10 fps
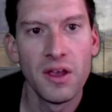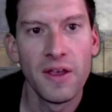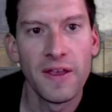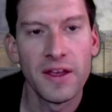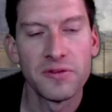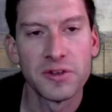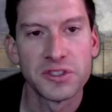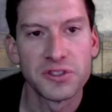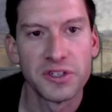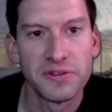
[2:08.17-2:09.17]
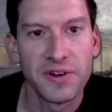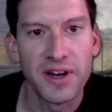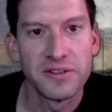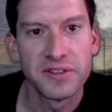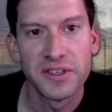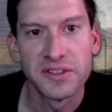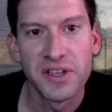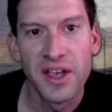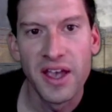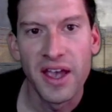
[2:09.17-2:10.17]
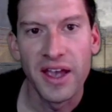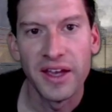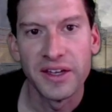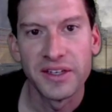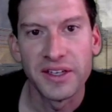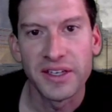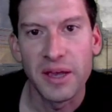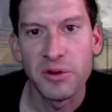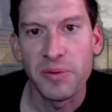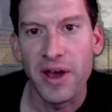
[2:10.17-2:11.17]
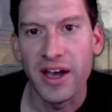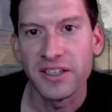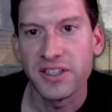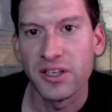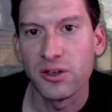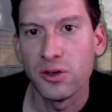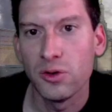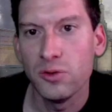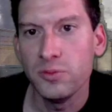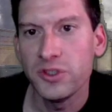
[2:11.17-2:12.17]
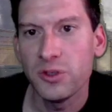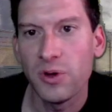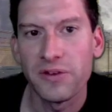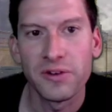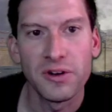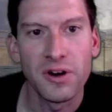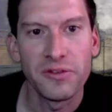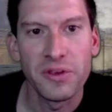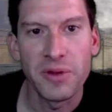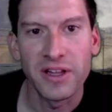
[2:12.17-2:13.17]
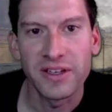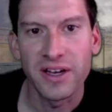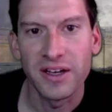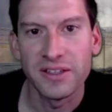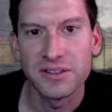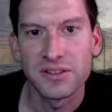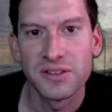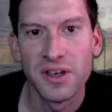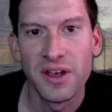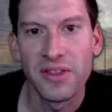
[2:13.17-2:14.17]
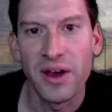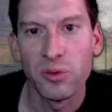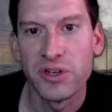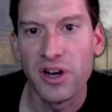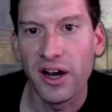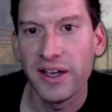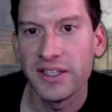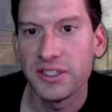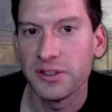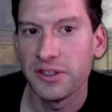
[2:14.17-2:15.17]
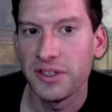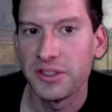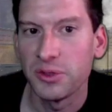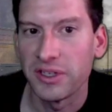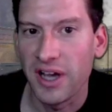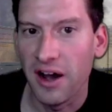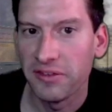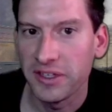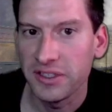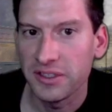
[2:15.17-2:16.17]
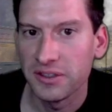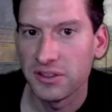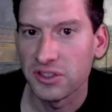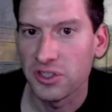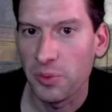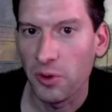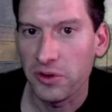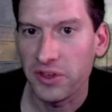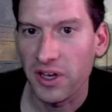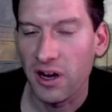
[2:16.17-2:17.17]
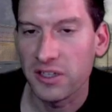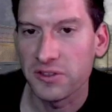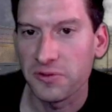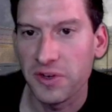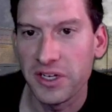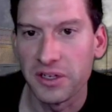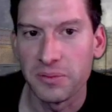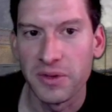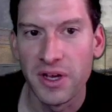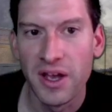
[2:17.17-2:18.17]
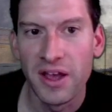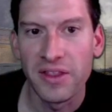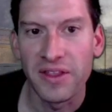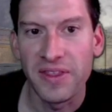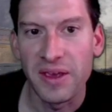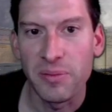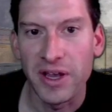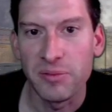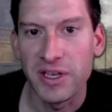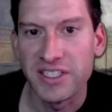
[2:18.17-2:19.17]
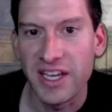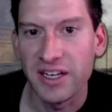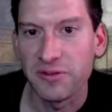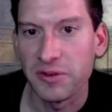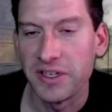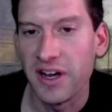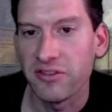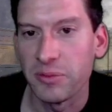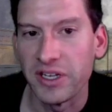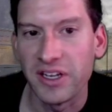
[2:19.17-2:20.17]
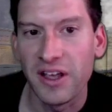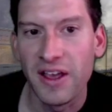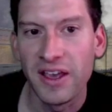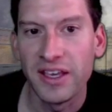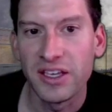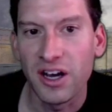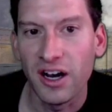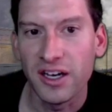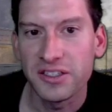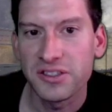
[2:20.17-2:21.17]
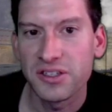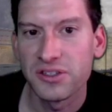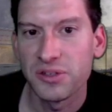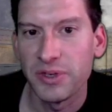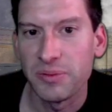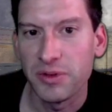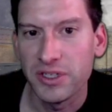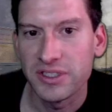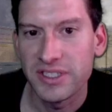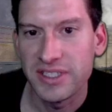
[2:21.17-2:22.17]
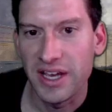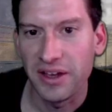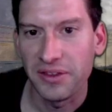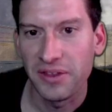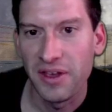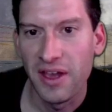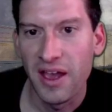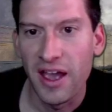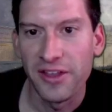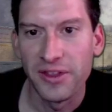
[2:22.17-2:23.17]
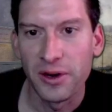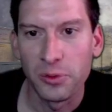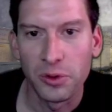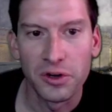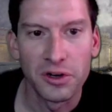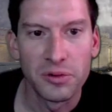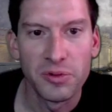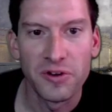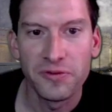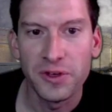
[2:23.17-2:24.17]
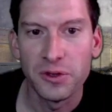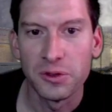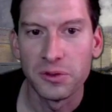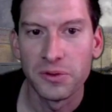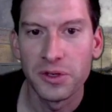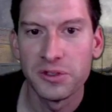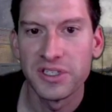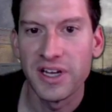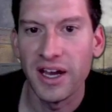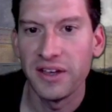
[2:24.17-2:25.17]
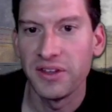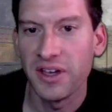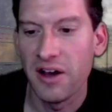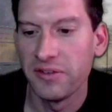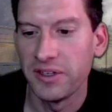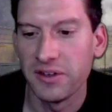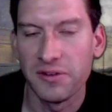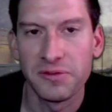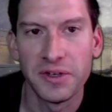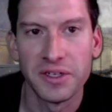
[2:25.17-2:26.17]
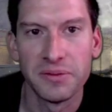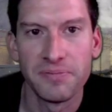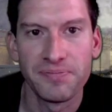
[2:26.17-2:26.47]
And verse 35 says, And it came to pass that whomsoever of the Amalekites that would not enter into a covenant to support the cause of freedom, that they might maintain a free government, he caused to be put to death, and there were but few who denied the covenant of freedom.